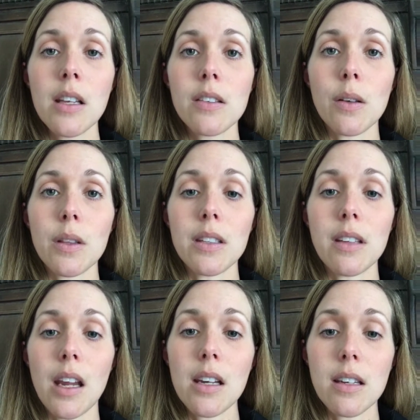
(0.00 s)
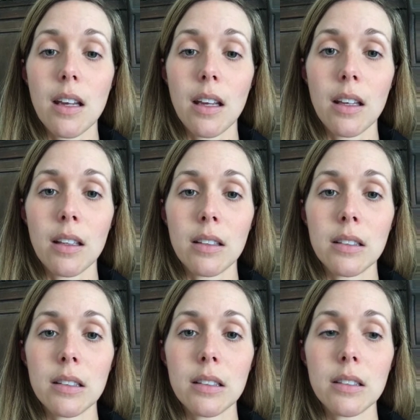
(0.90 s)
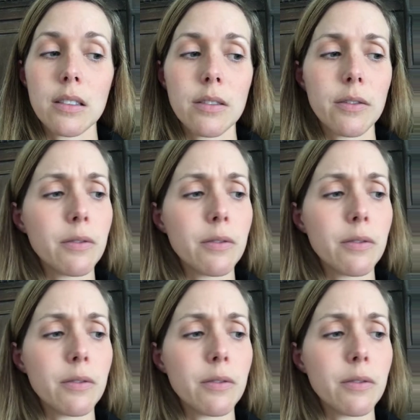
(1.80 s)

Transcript: So the date is